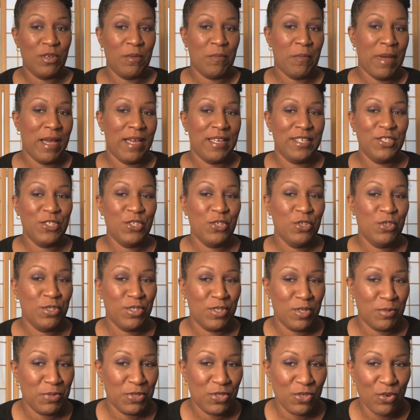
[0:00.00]
to my two
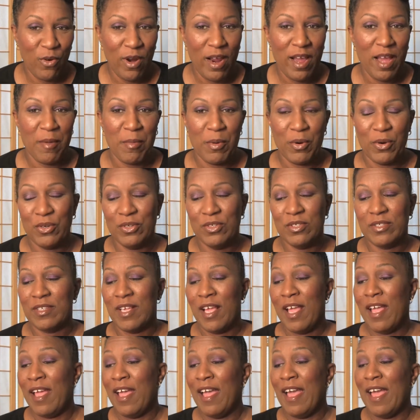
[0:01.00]

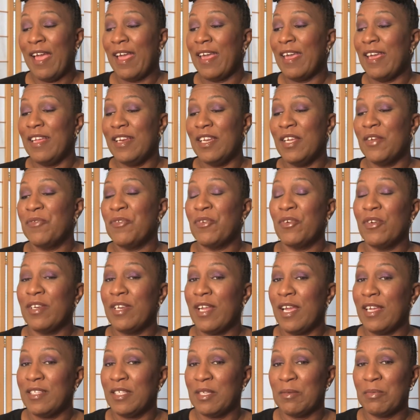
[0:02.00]
subscribers, and if you're
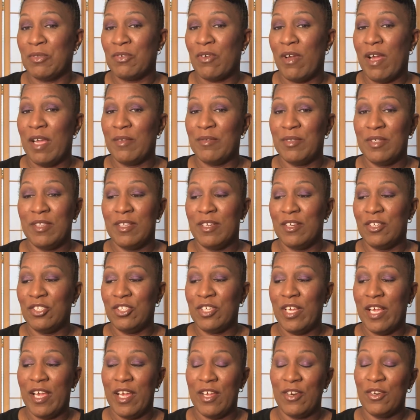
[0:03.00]
not subscribed to their
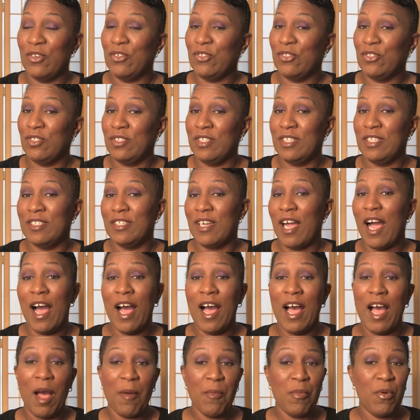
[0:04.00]
channels, you need to
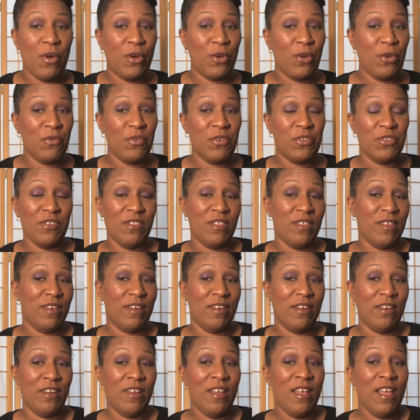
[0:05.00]
hop on over to
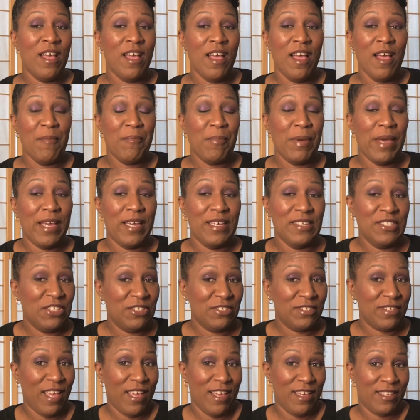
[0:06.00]
their
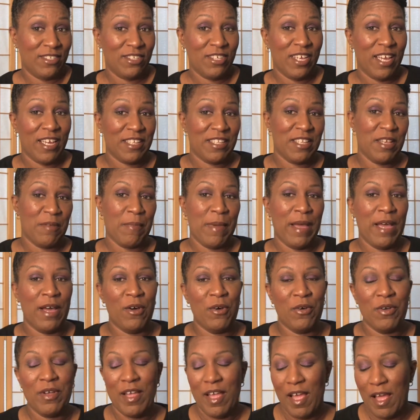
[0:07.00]
pages and check them
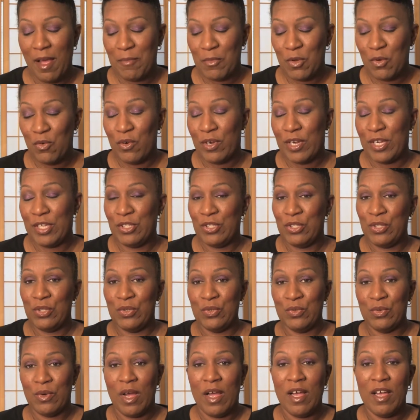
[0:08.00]
out. I'm going
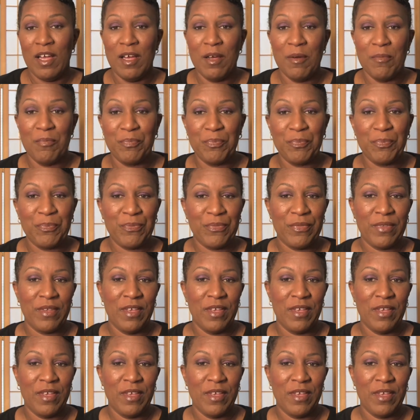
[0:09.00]
to um,